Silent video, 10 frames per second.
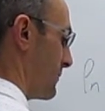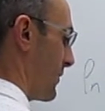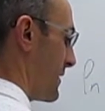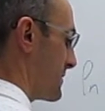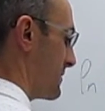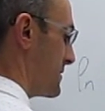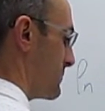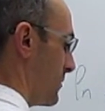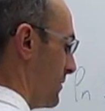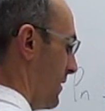that we're asking is,
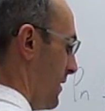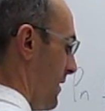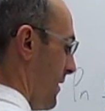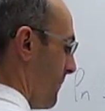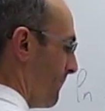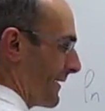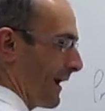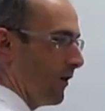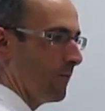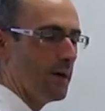well, by
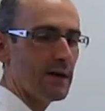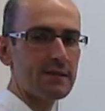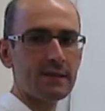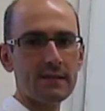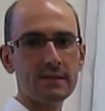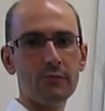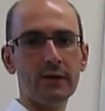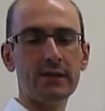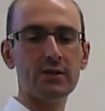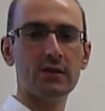how much does the
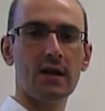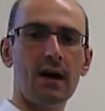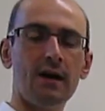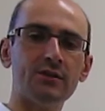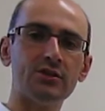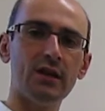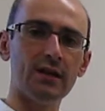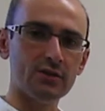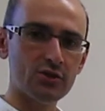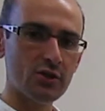rate uh,
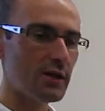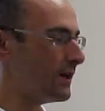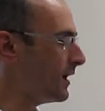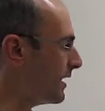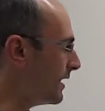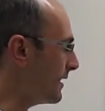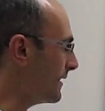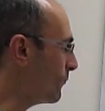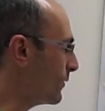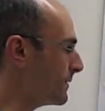change
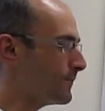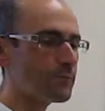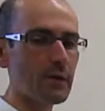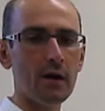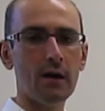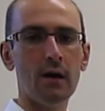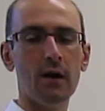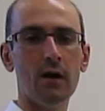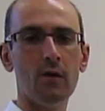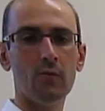when uh,
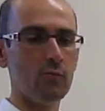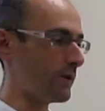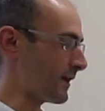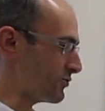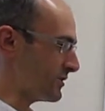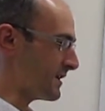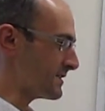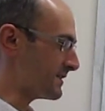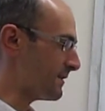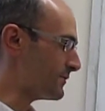uh, we actually change
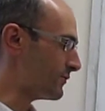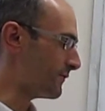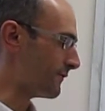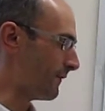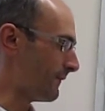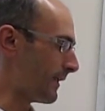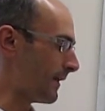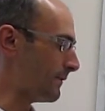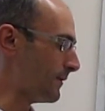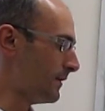the temperature from the
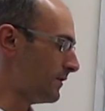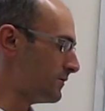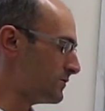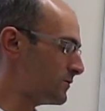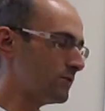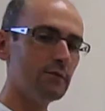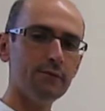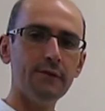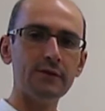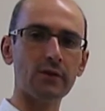lab to
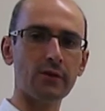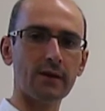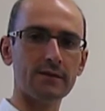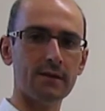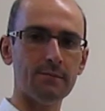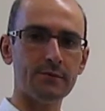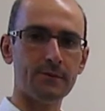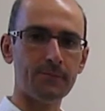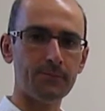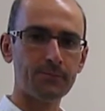physiological temperature?
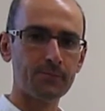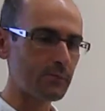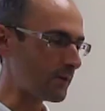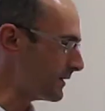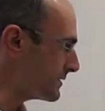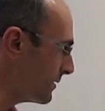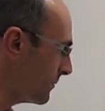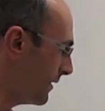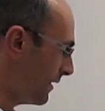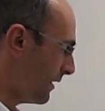Okay,
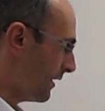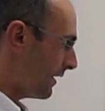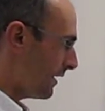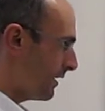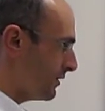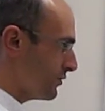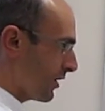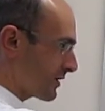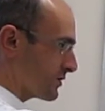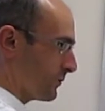so uh, you
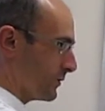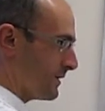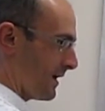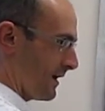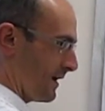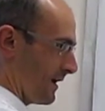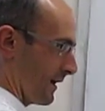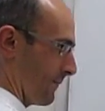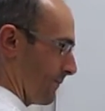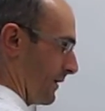actually would, uh,
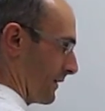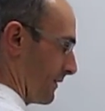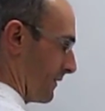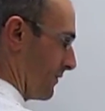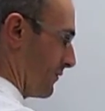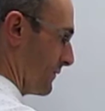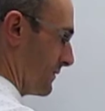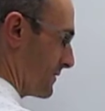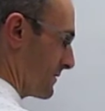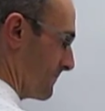again, plug in here
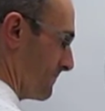these